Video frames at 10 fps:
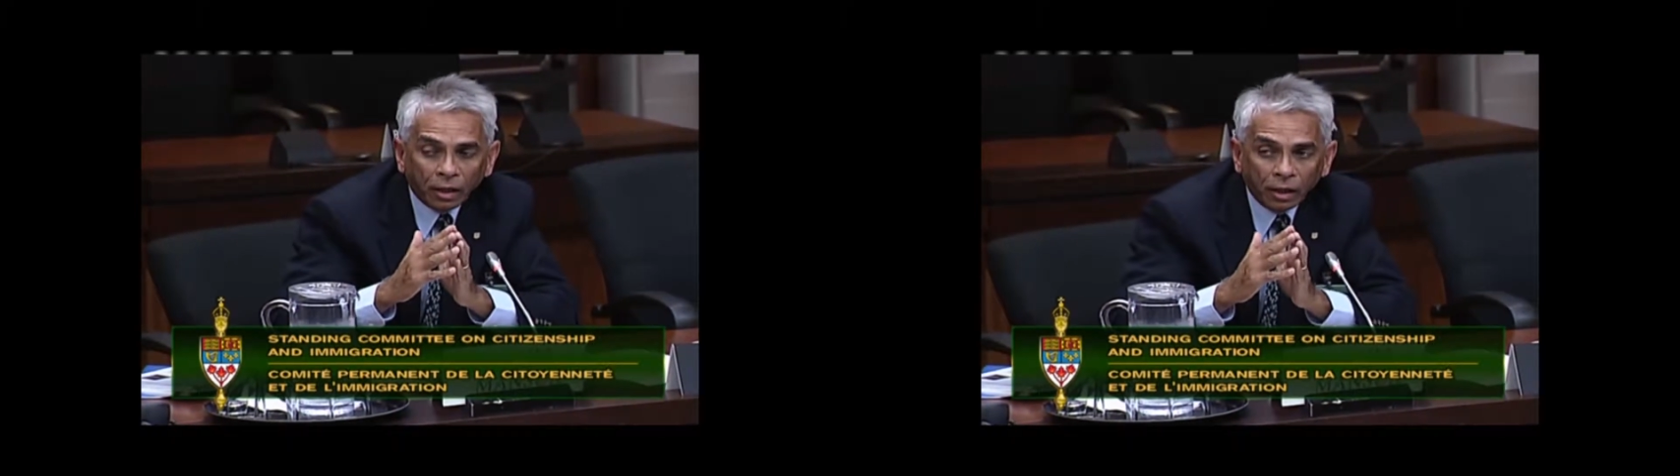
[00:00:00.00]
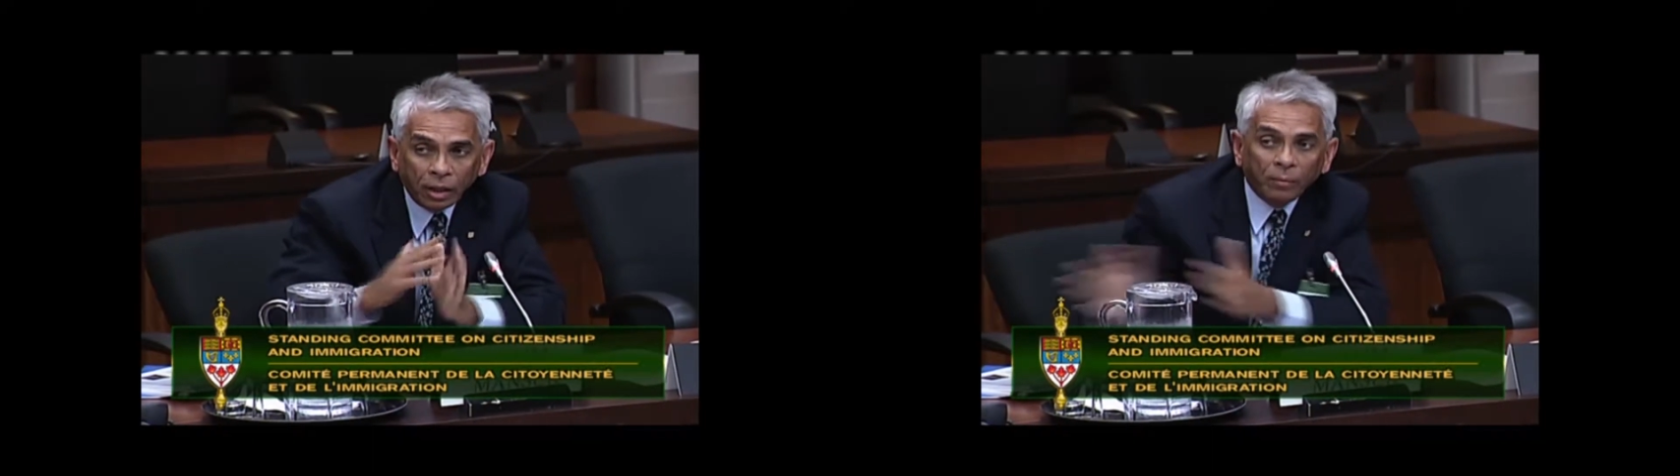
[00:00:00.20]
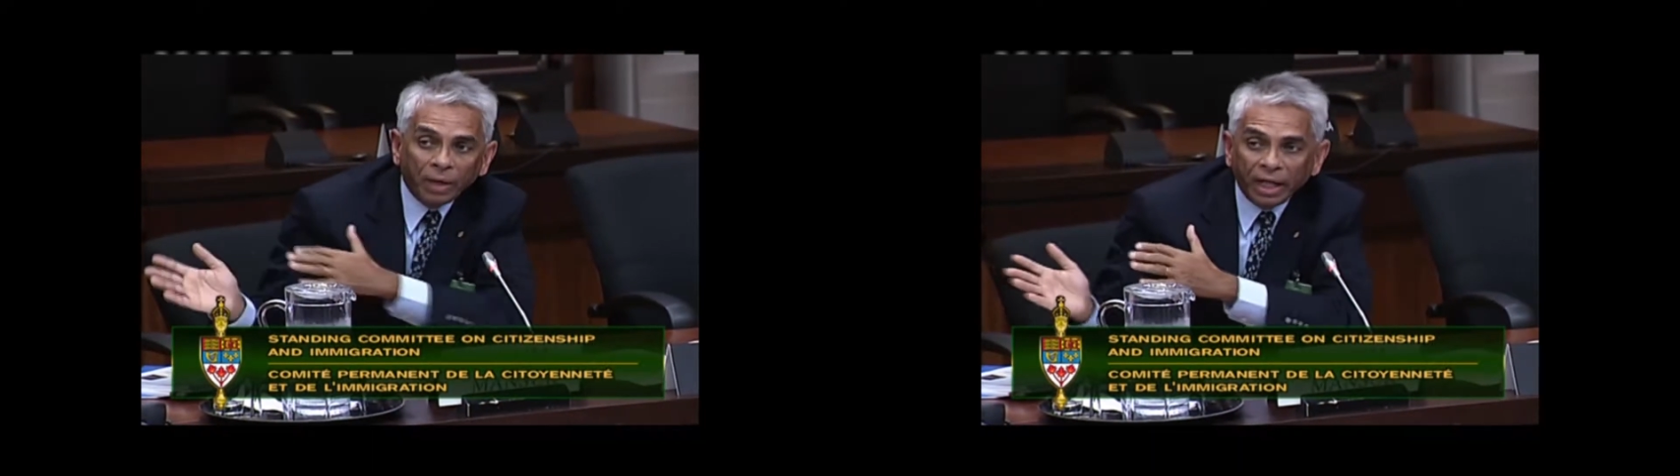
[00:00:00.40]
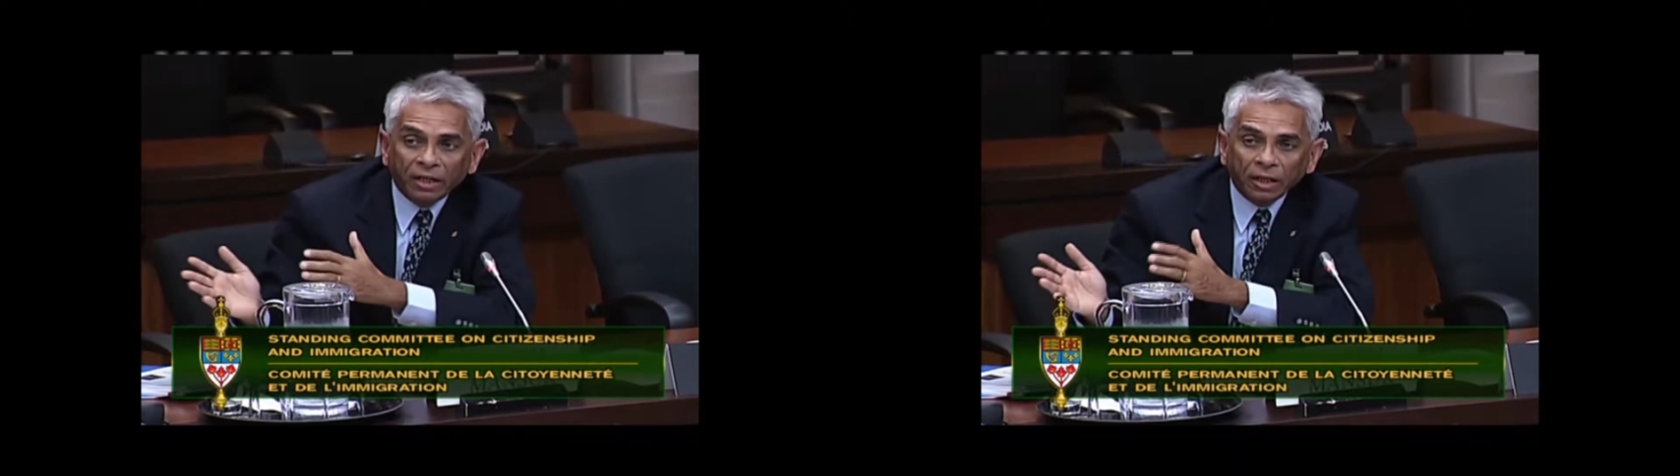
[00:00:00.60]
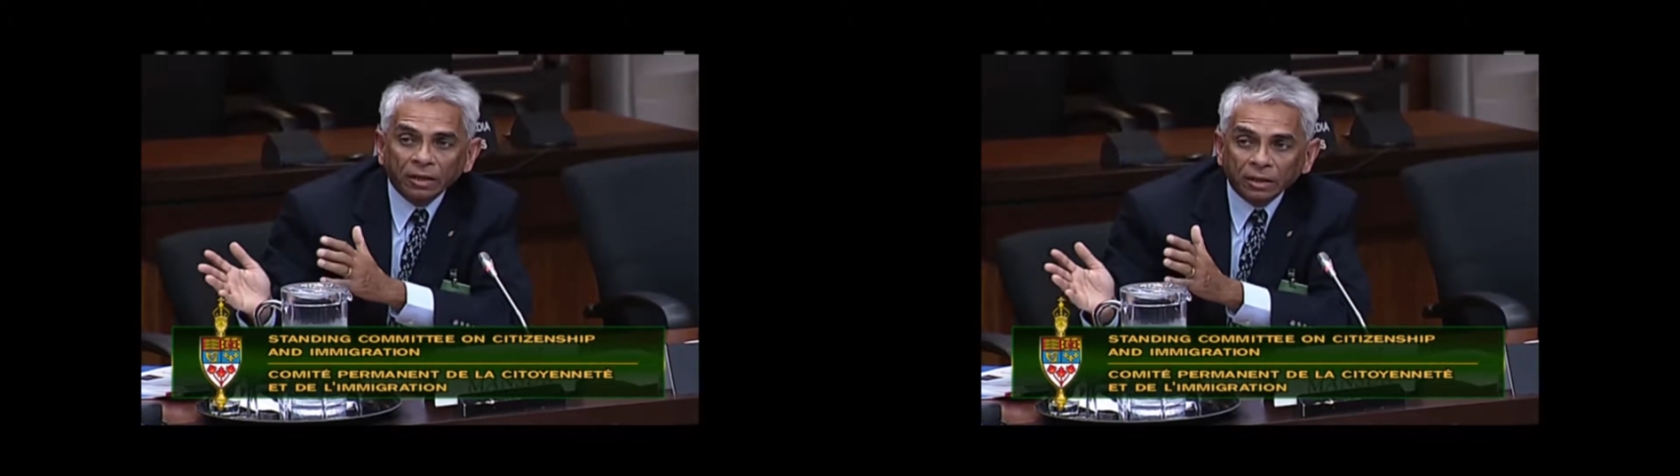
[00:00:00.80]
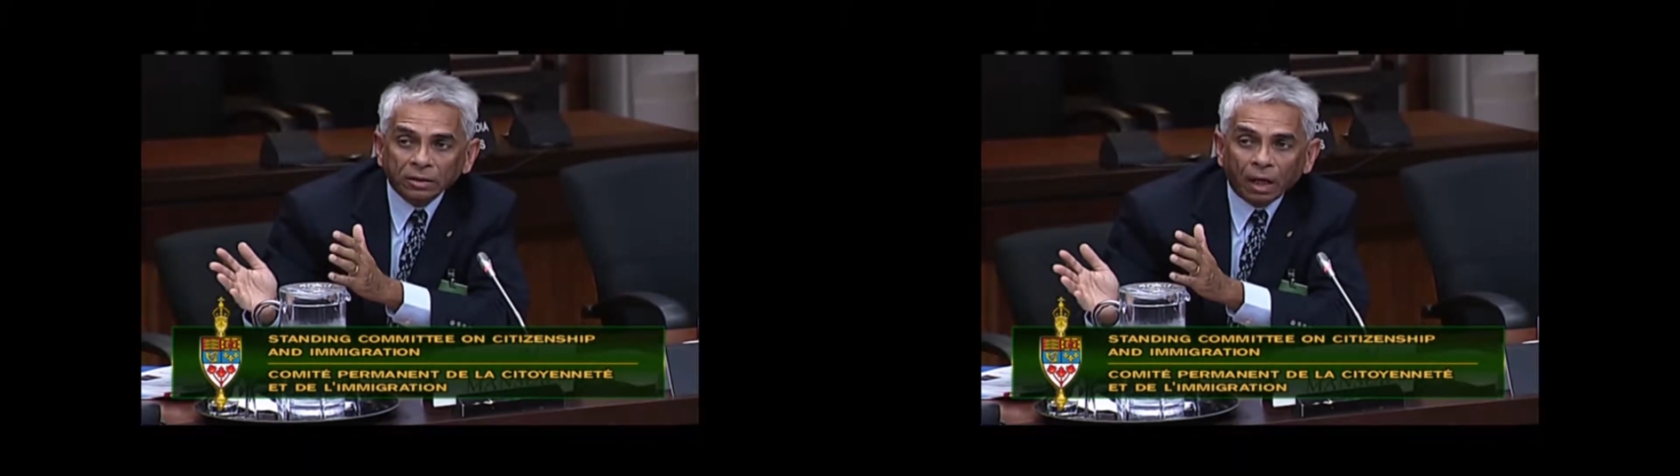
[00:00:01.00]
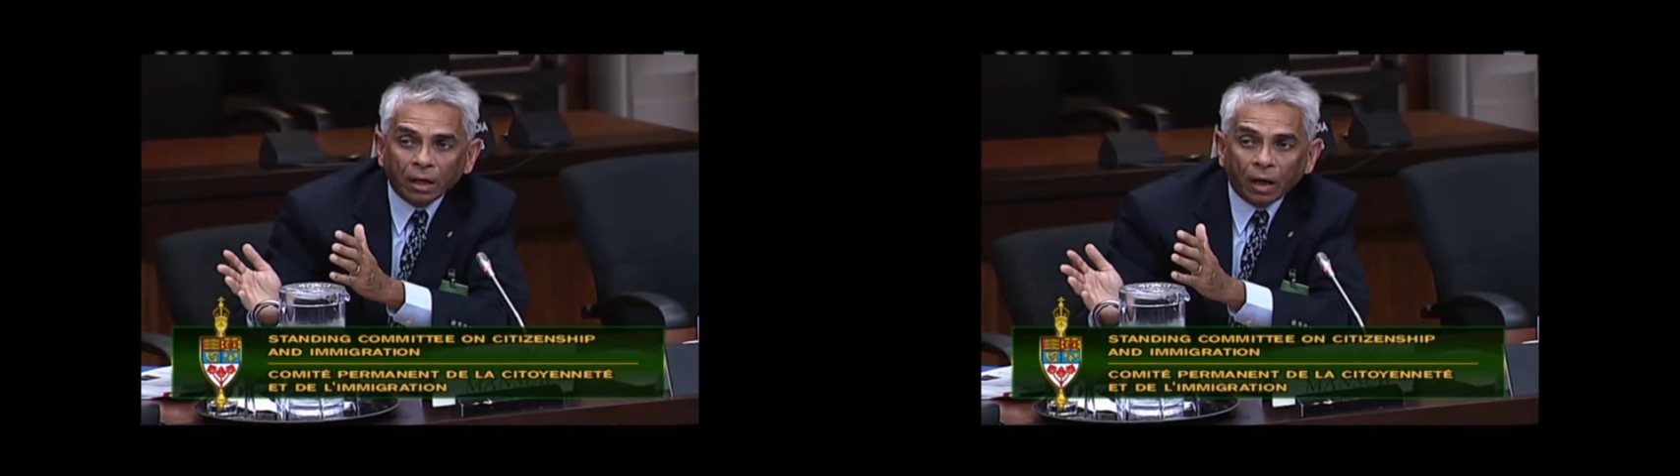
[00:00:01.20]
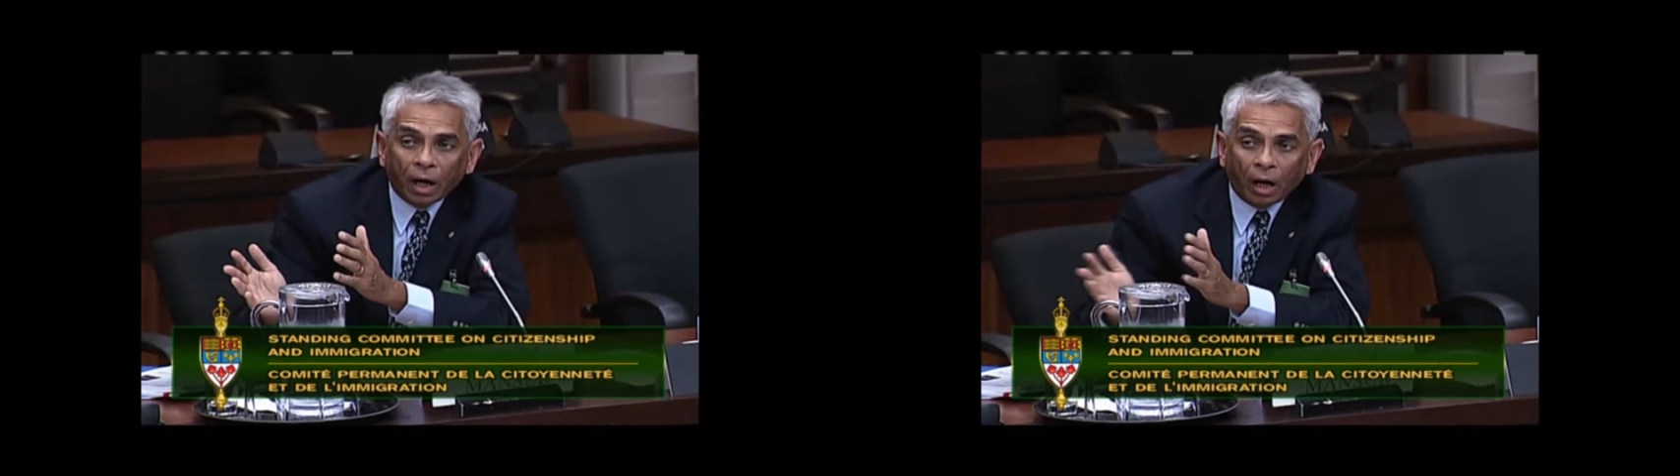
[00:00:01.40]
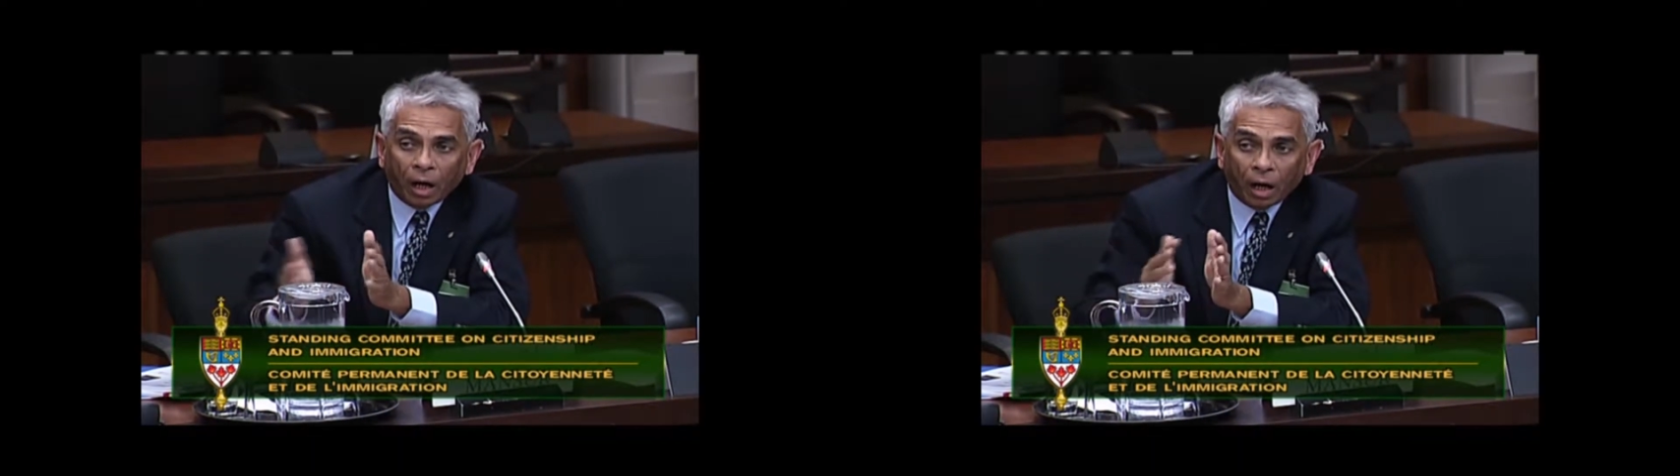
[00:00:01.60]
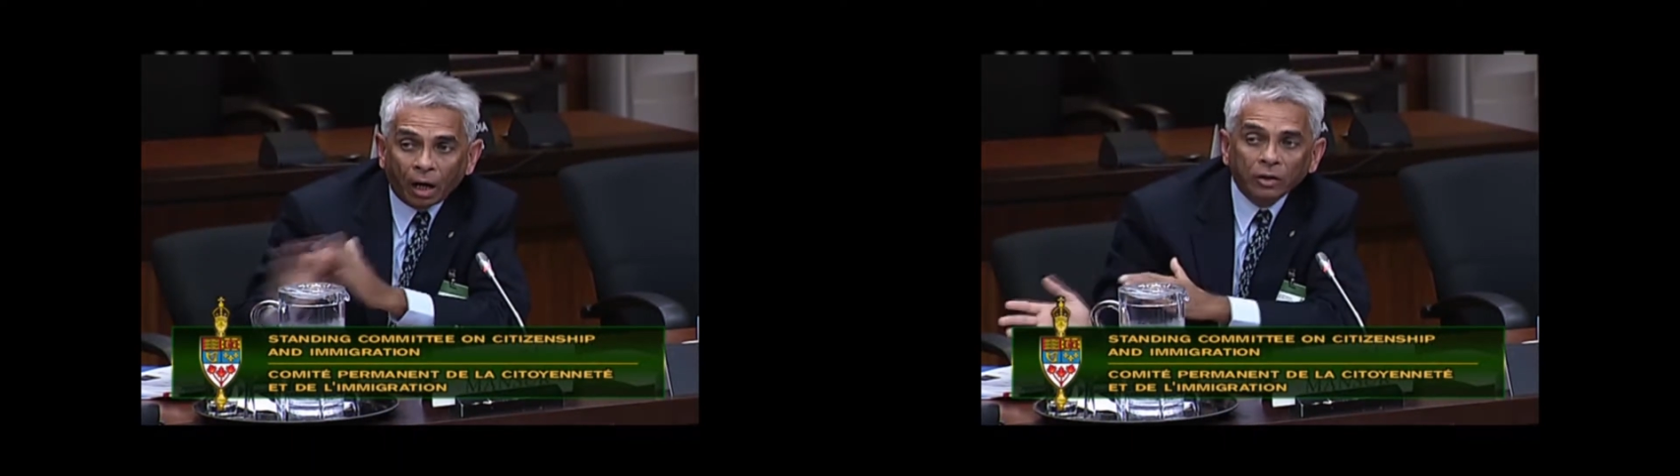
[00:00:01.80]
eliminating this
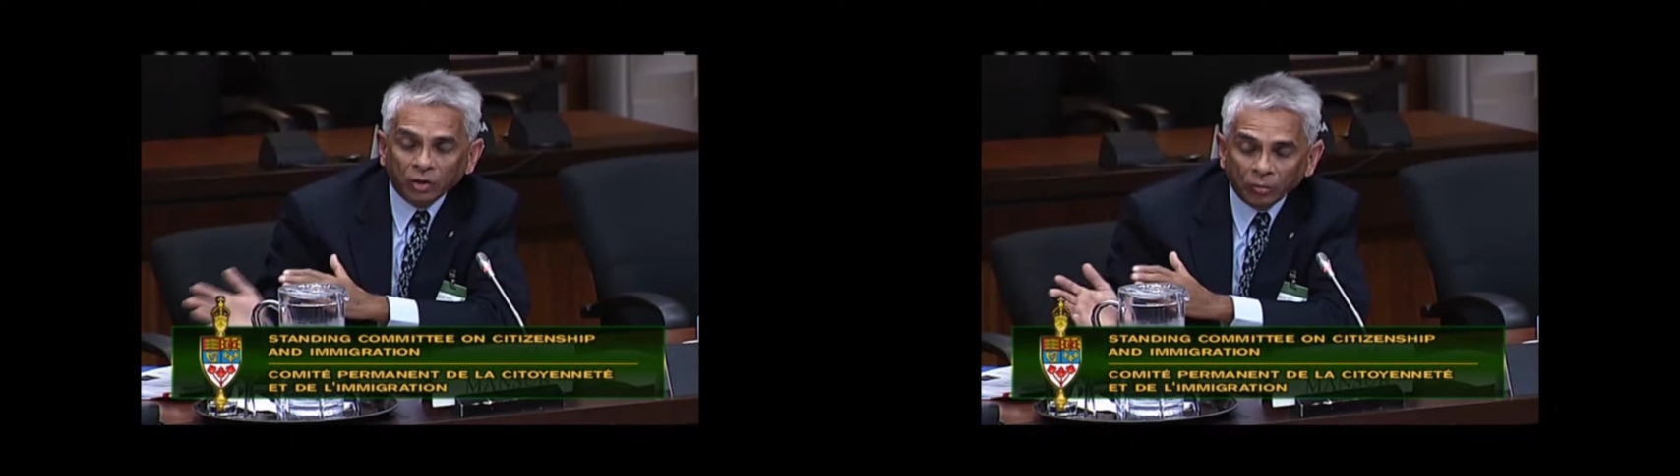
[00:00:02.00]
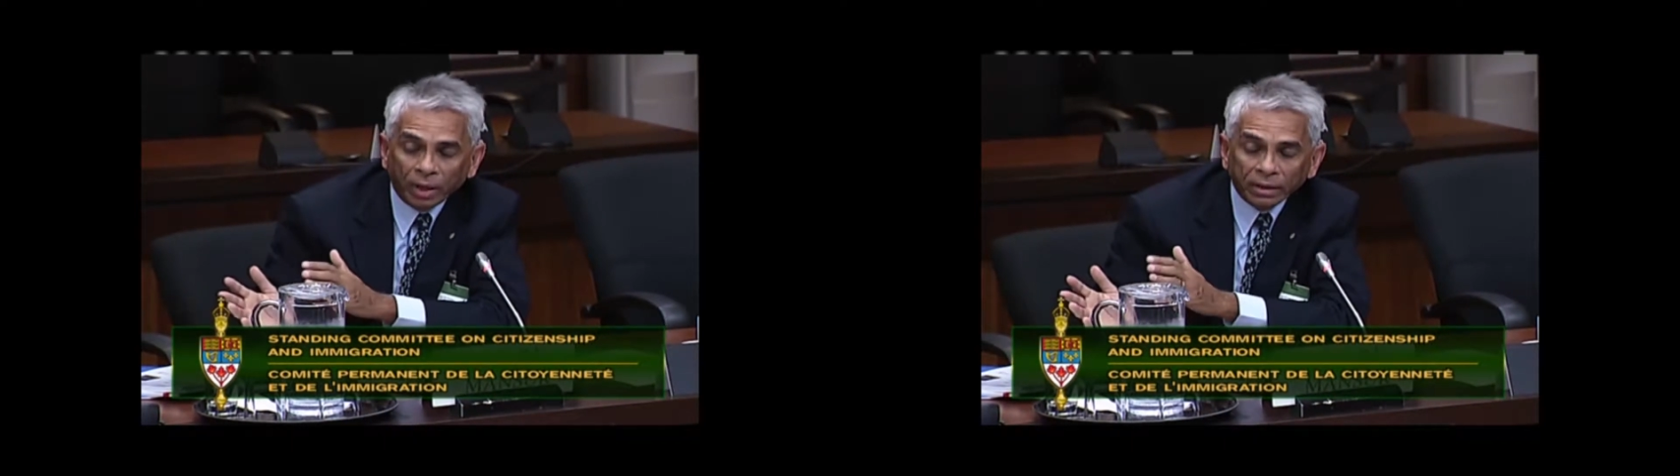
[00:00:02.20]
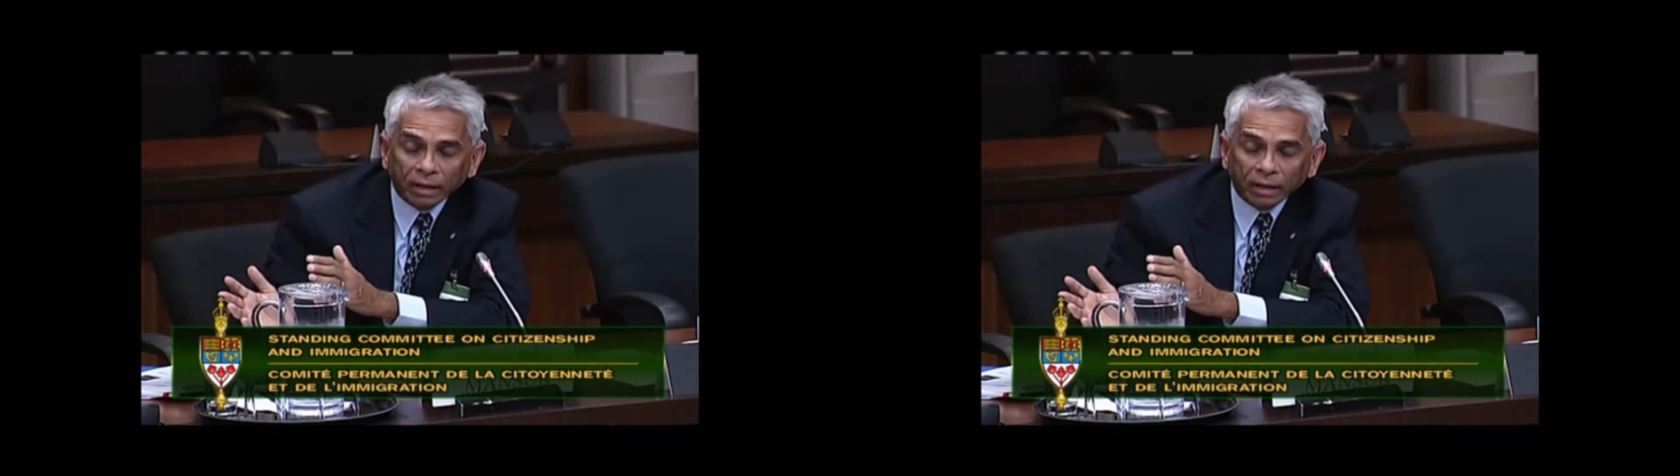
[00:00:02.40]
argument